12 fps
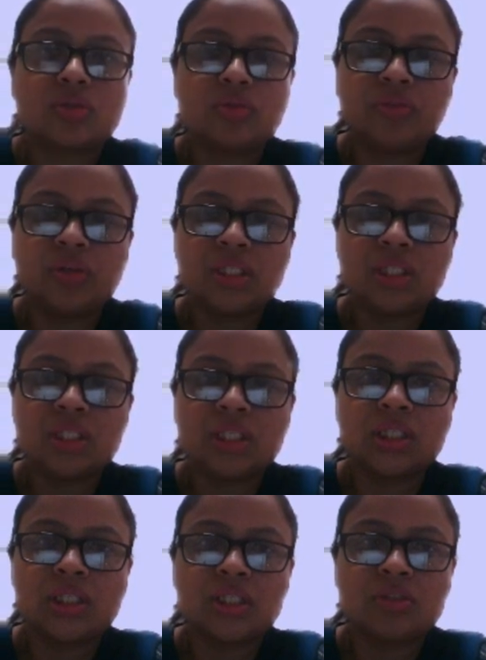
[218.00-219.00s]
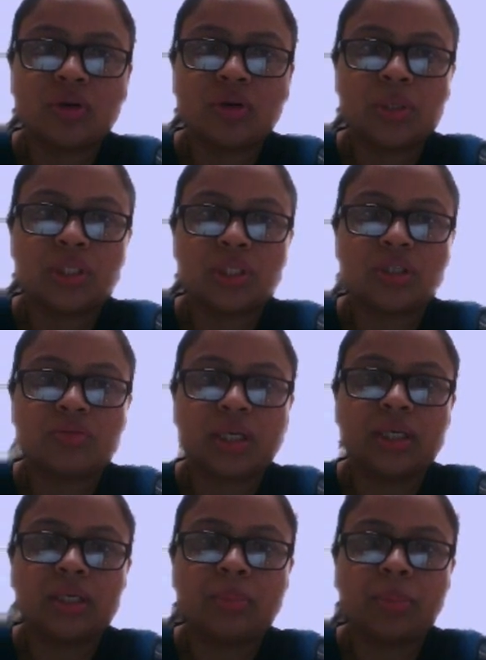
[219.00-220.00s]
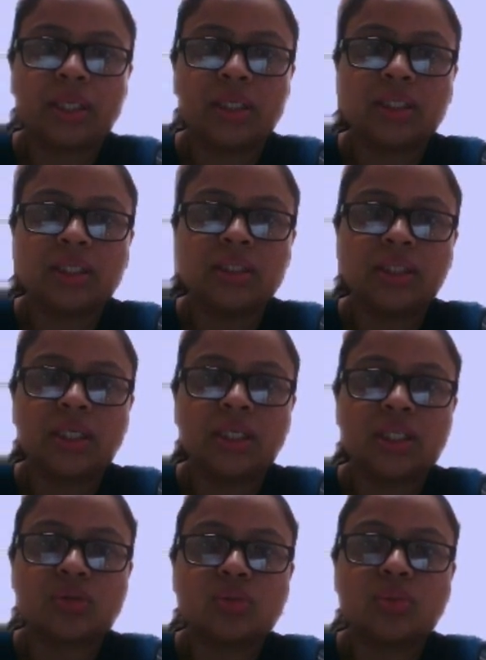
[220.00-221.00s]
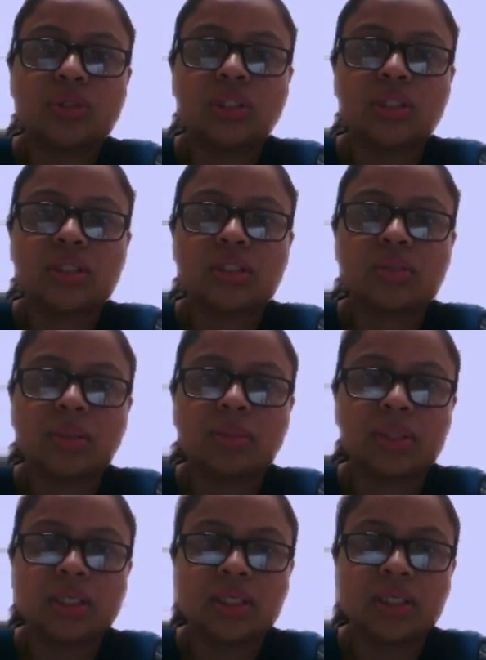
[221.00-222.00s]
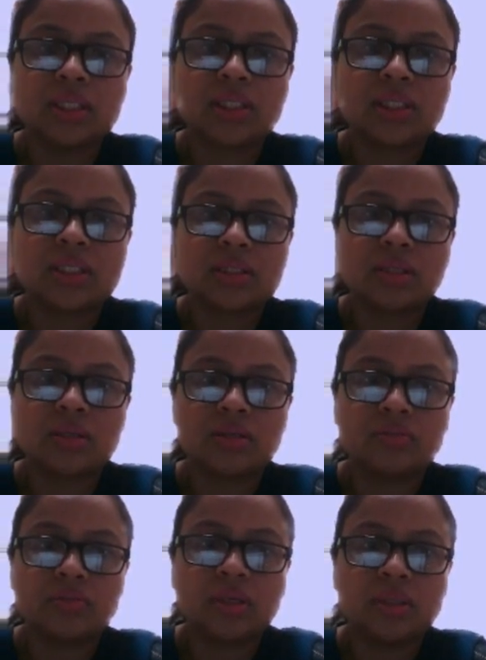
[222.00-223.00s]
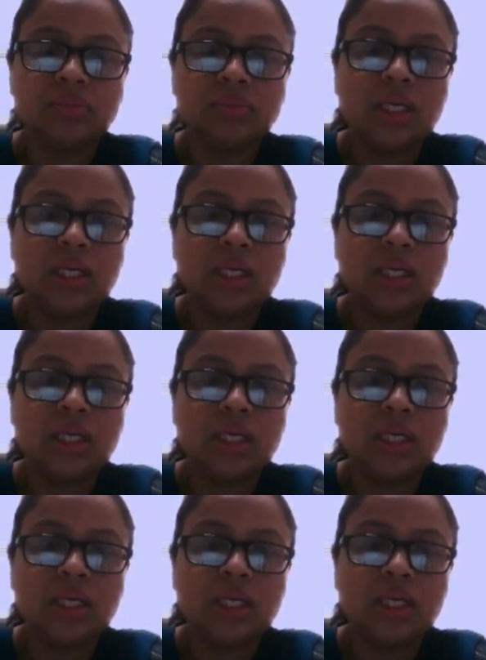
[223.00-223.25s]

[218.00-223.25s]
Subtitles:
So first stage is formation of dental pellicle, that is homogeneous membranous acellular film